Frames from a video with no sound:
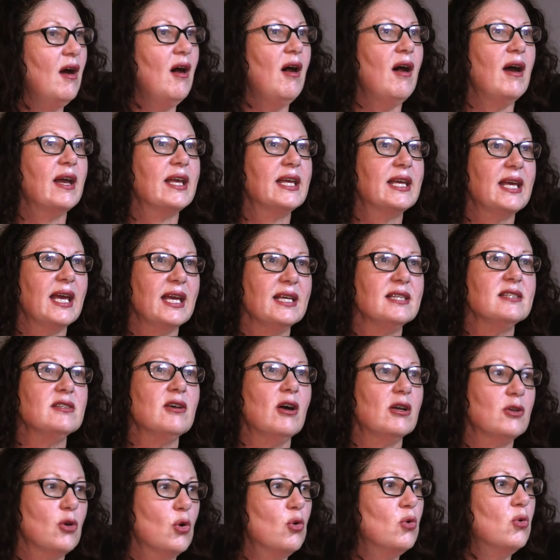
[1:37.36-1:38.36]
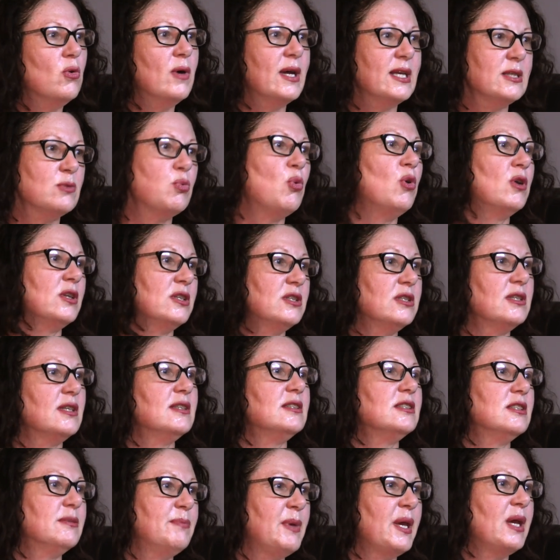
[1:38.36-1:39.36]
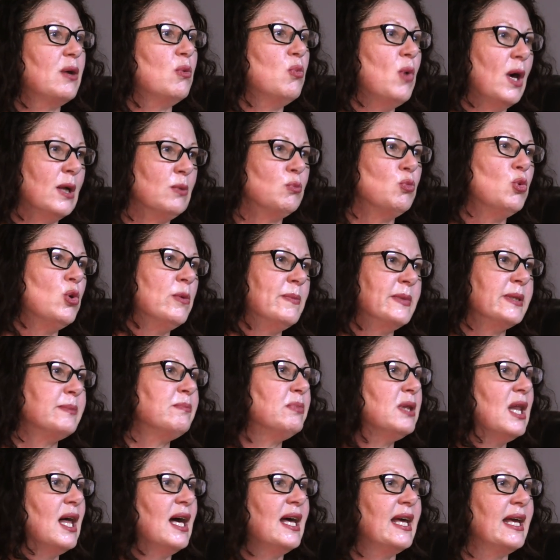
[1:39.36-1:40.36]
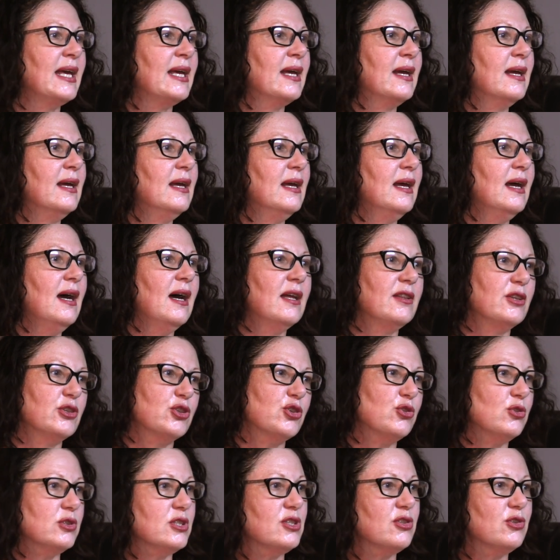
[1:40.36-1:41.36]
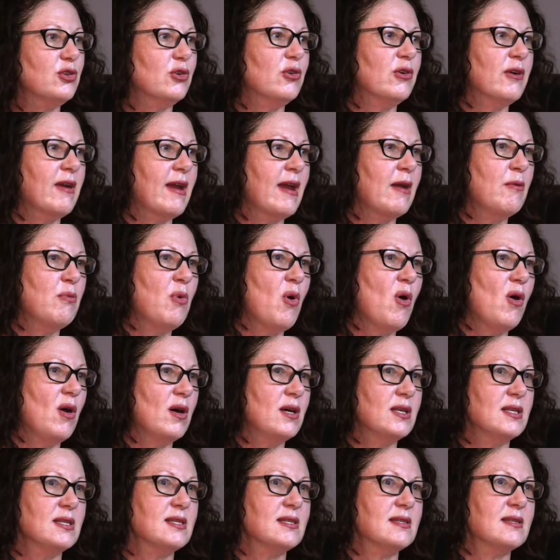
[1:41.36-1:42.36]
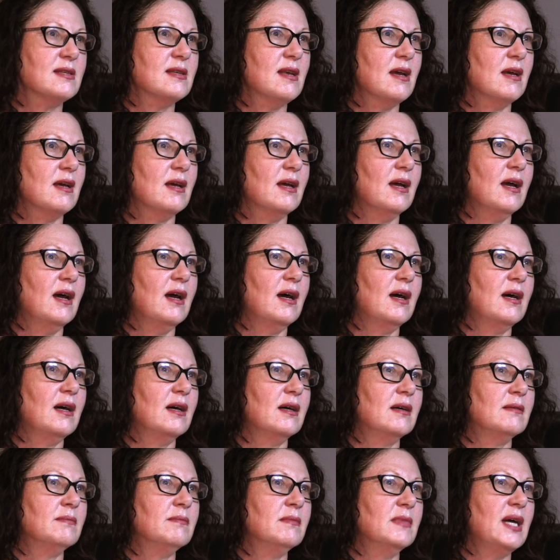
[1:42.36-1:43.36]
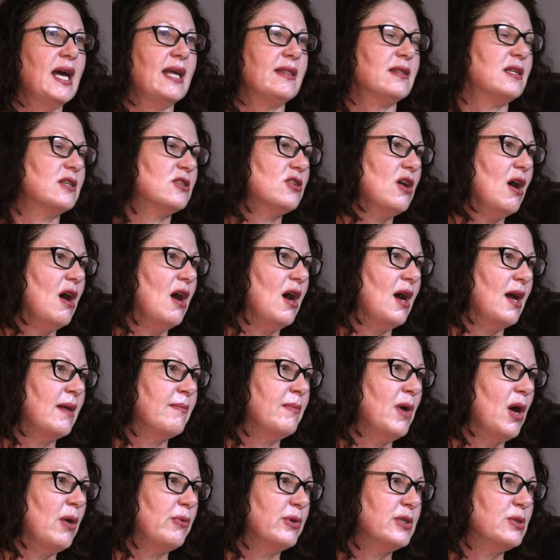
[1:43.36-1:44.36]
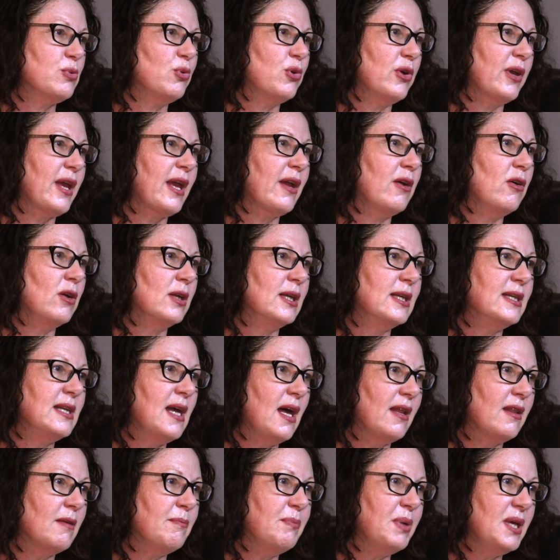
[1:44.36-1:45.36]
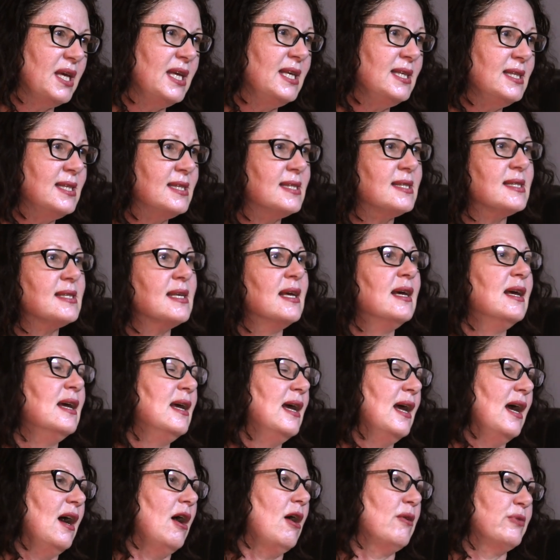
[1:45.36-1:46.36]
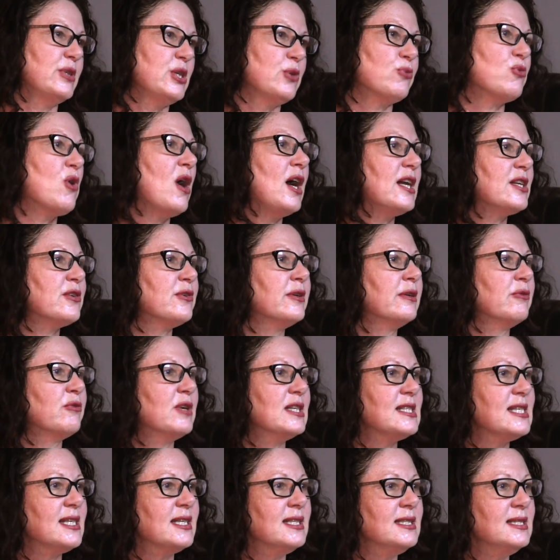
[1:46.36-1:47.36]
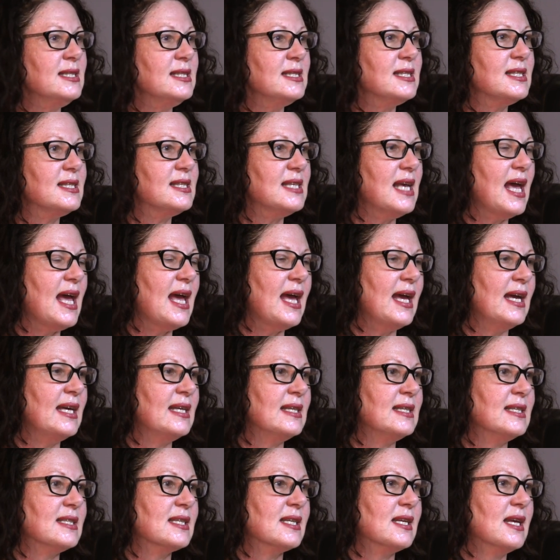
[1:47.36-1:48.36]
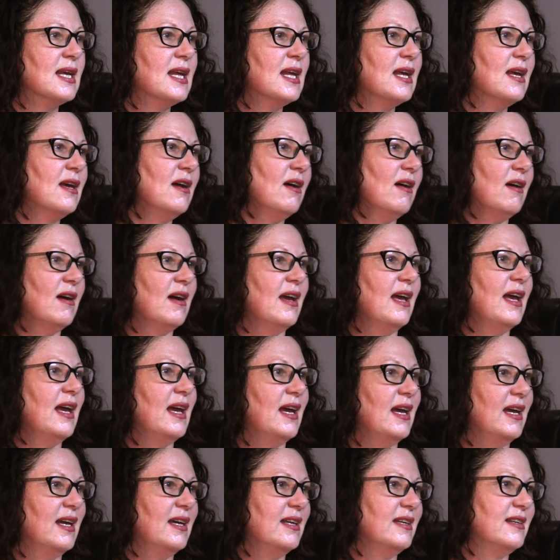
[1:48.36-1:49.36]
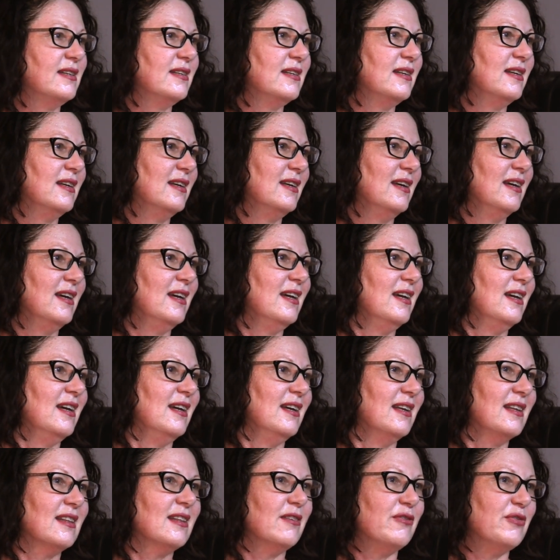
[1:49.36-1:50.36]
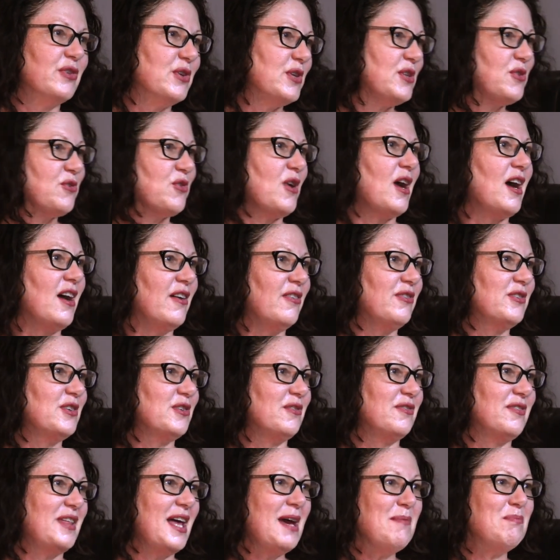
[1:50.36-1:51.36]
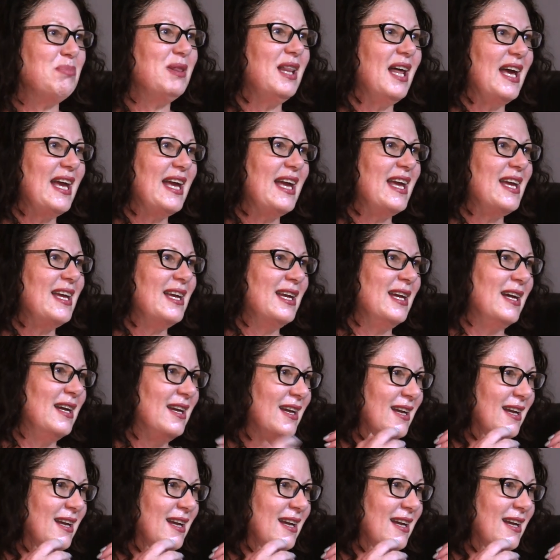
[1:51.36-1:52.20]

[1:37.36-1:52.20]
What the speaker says: I guess I'd always wanted it to be a one-woman play. Mm. The short story was, at the time I was working on another piece. I was a writer in residence and I had the first draft of that play